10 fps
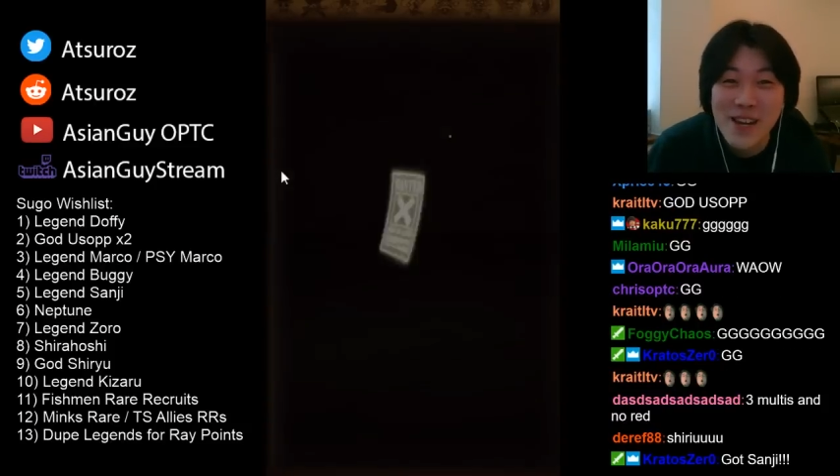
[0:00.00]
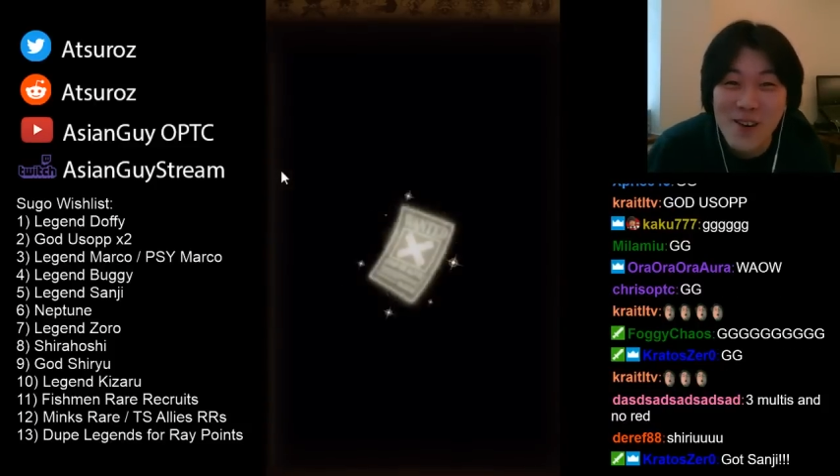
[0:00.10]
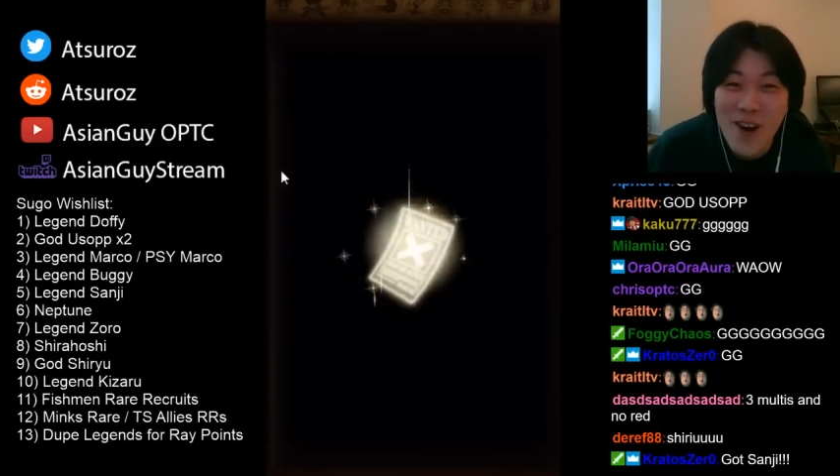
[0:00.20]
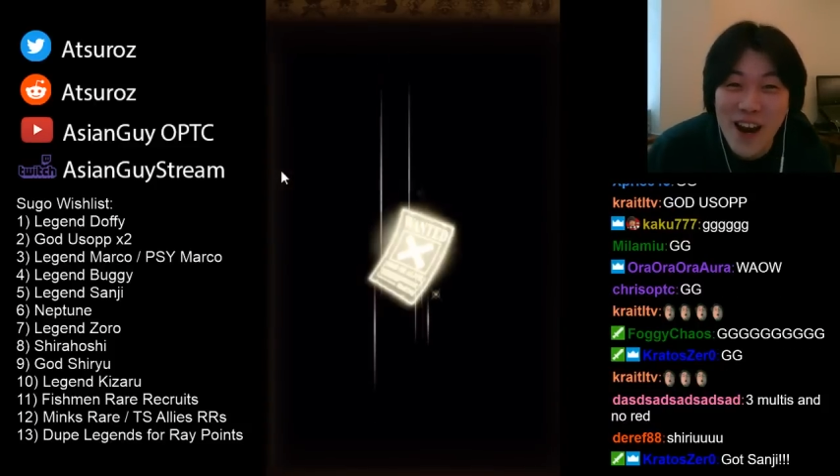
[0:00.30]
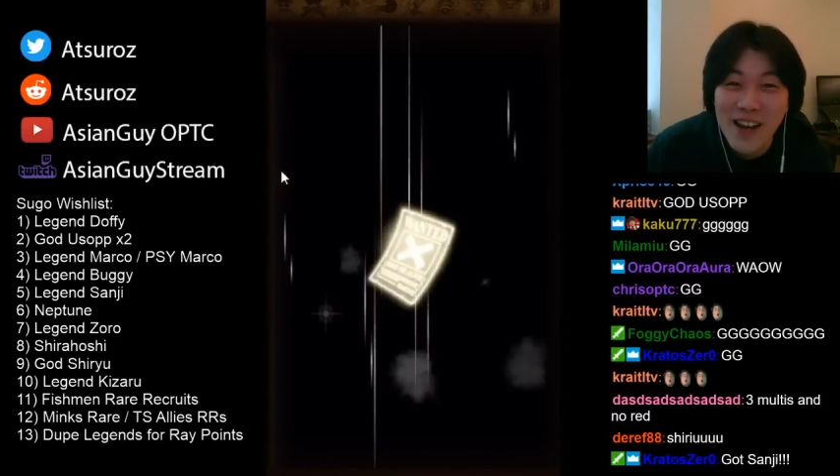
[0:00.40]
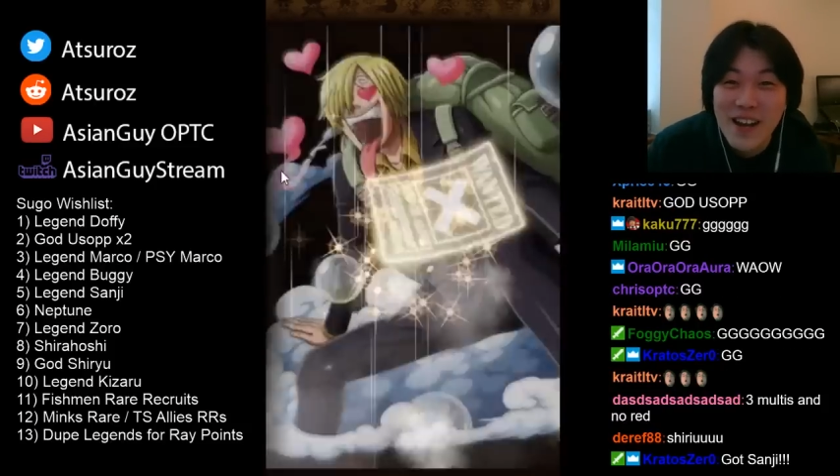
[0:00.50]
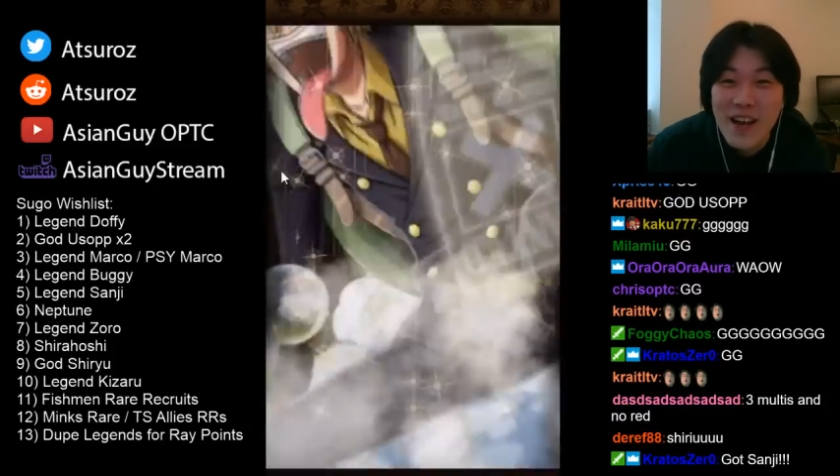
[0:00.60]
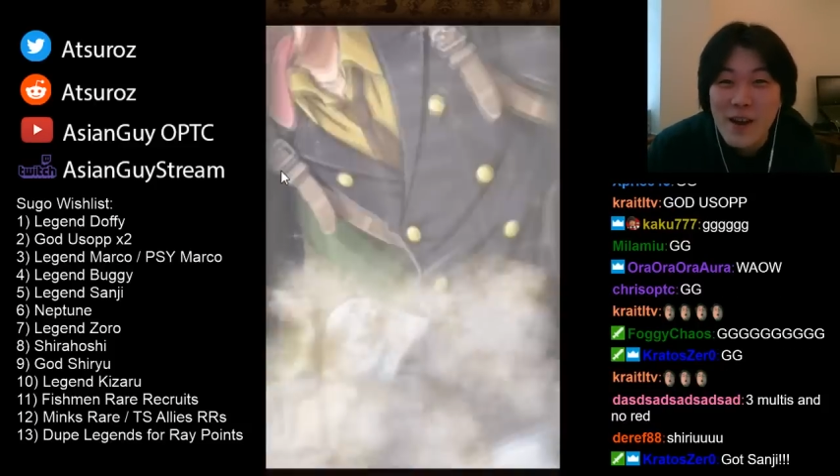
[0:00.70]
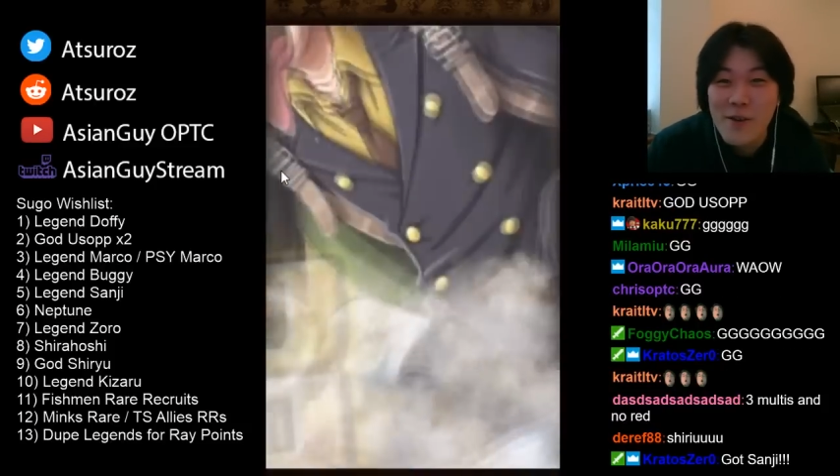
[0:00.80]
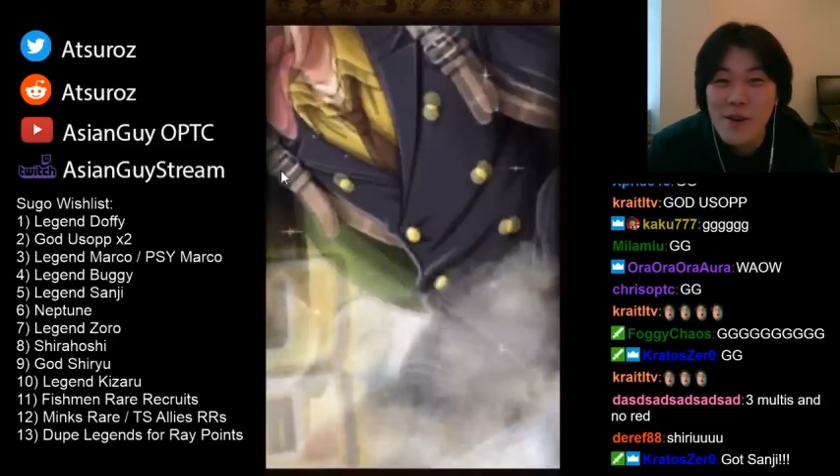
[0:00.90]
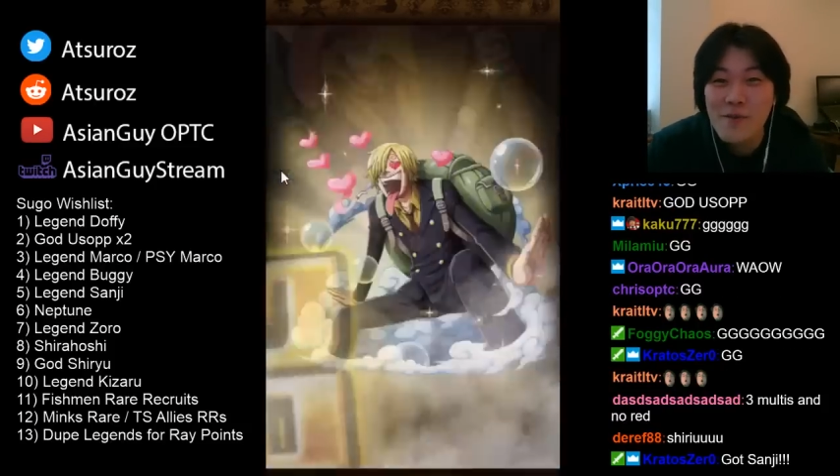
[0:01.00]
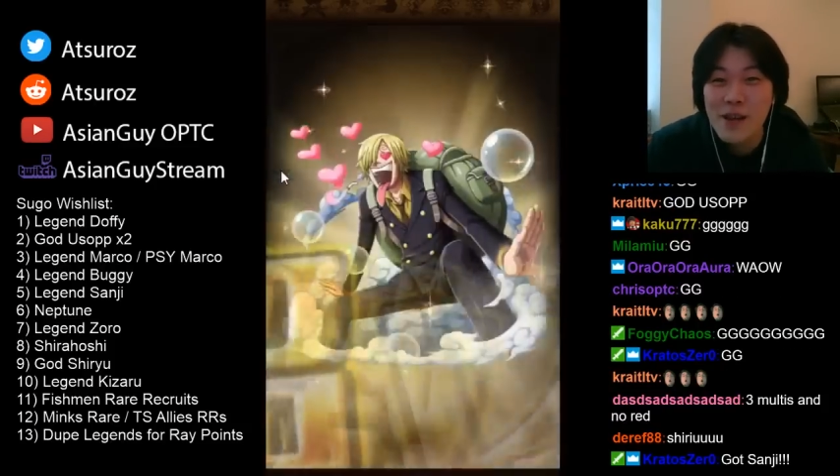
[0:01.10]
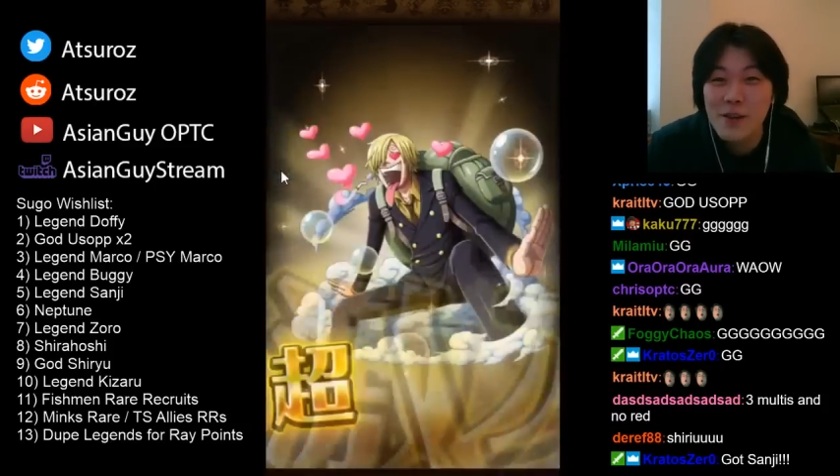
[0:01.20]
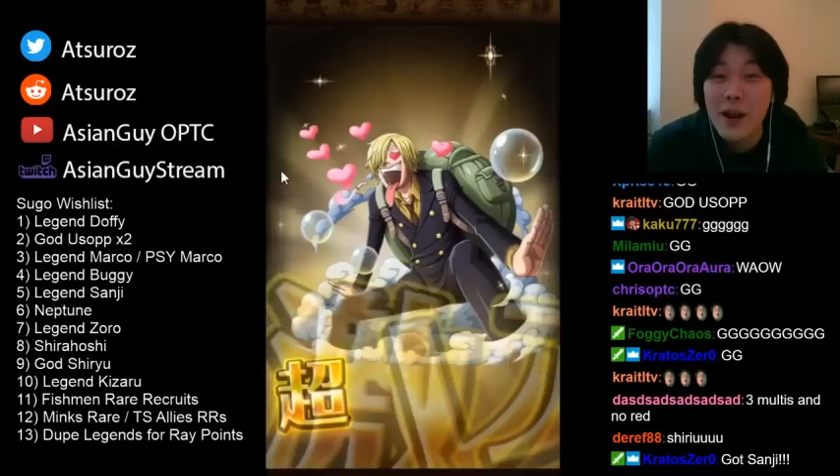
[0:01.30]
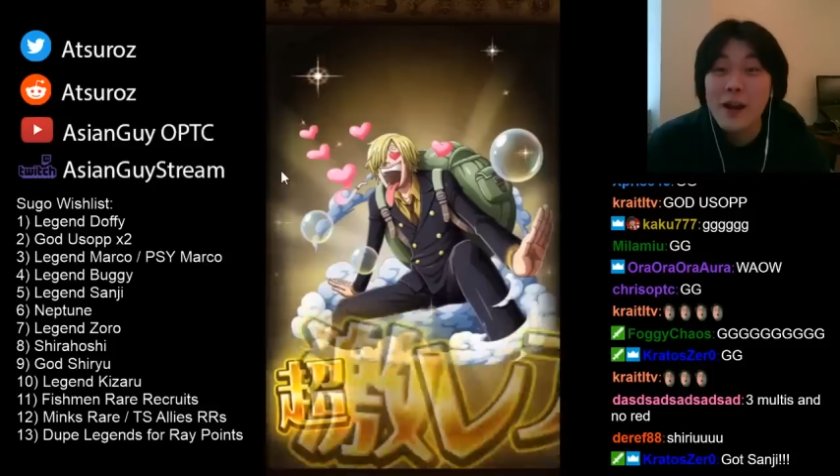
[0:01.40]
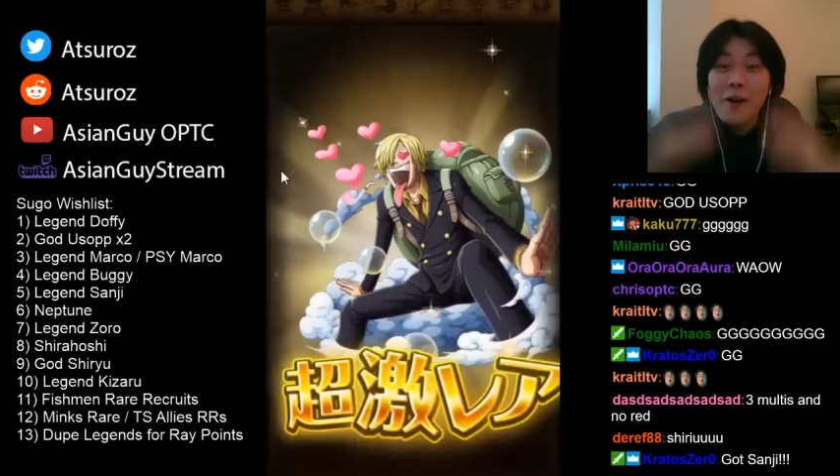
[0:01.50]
great. would have been great.